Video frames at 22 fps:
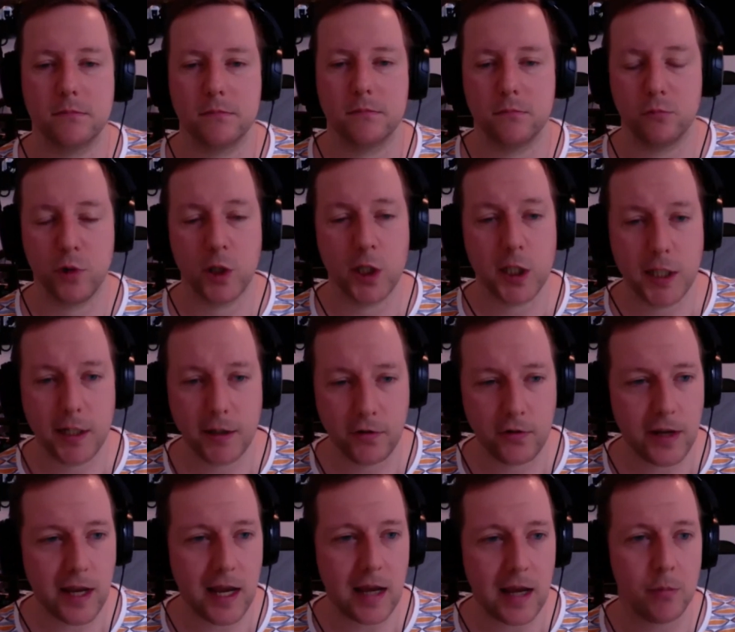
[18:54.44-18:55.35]
really
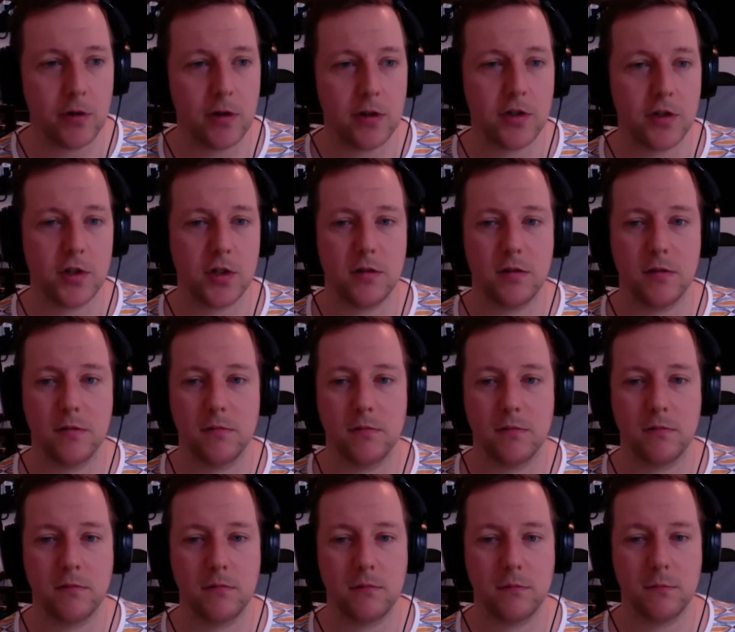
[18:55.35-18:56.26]
established
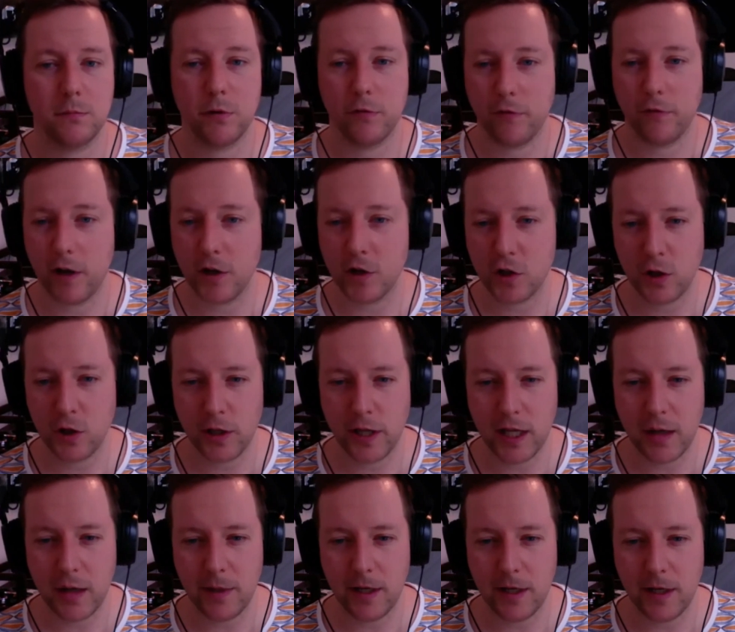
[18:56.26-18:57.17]
professional
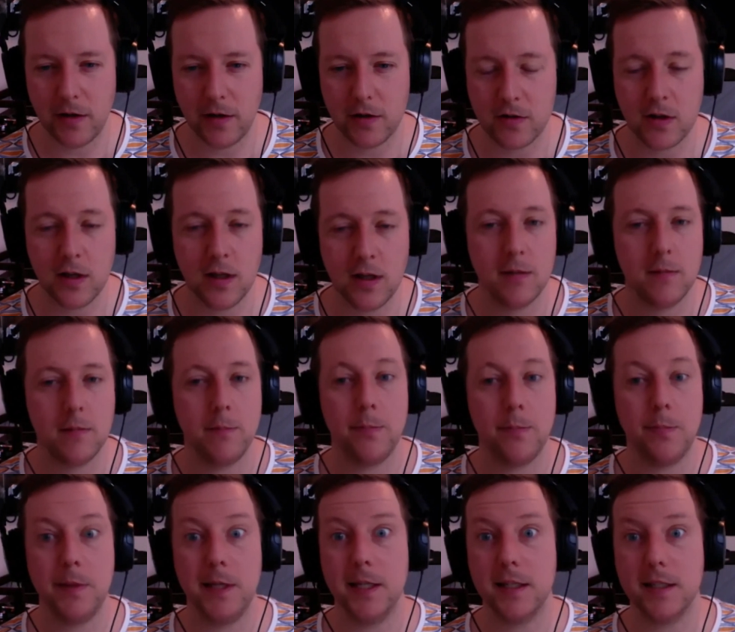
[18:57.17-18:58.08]
animators,
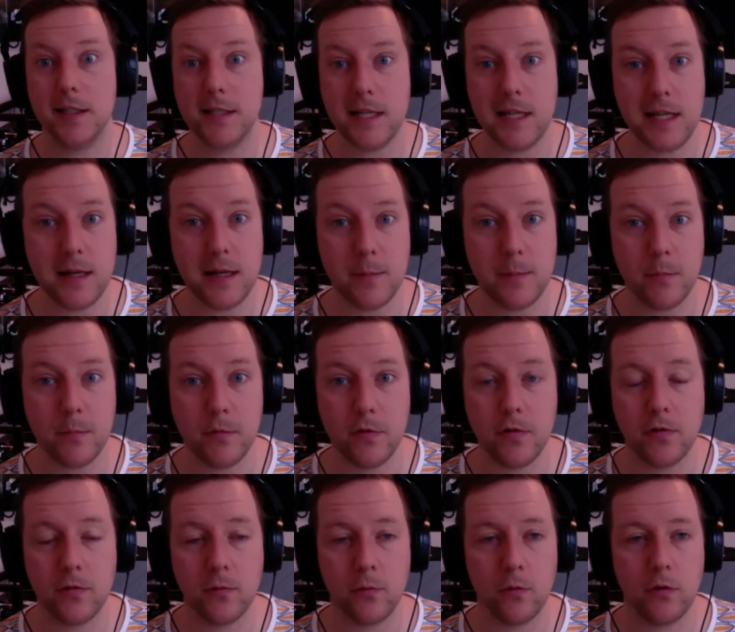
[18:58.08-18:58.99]
big
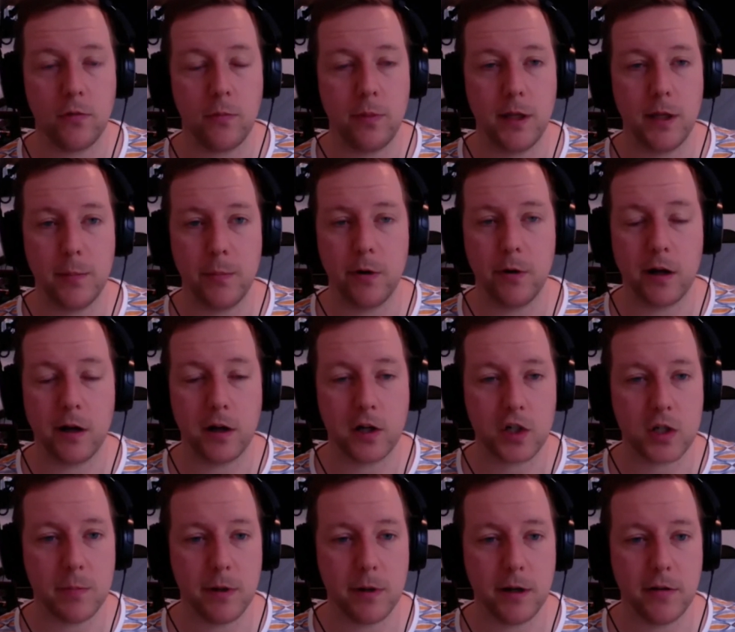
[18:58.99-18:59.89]
teams with big
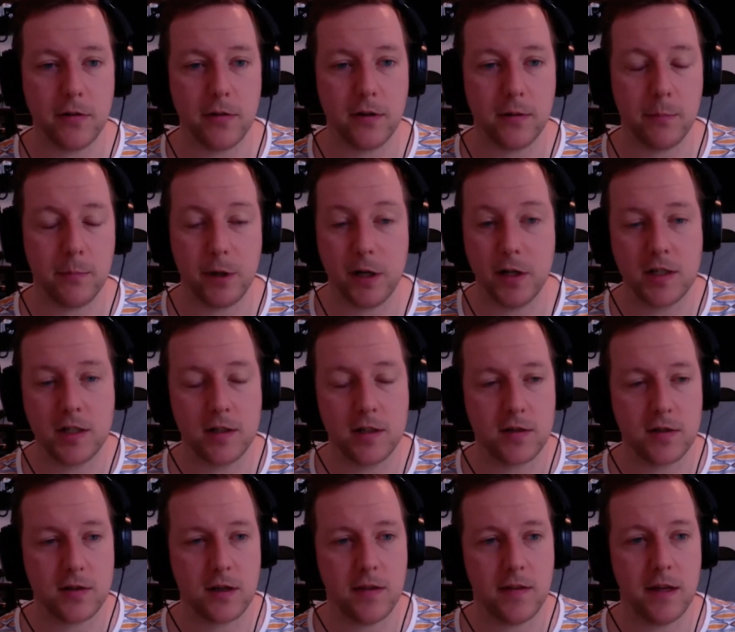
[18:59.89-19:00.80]
production
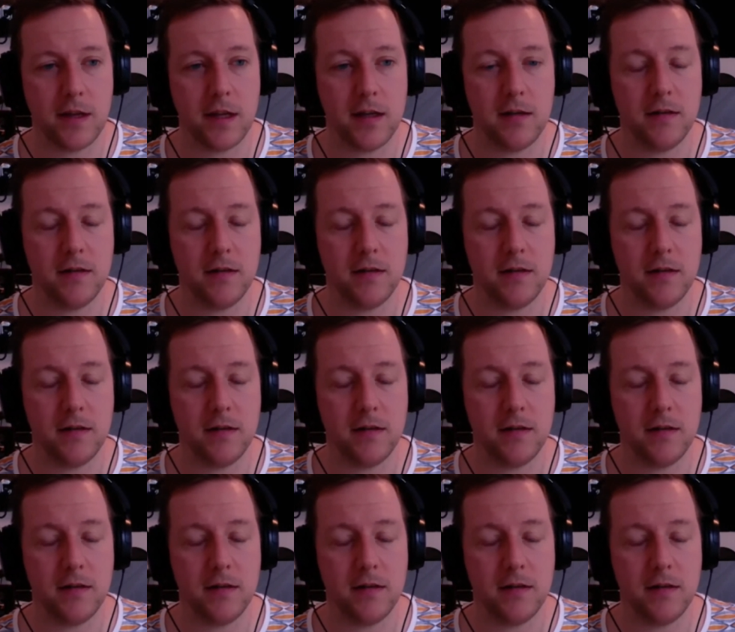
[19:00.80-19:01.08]
budgets, and then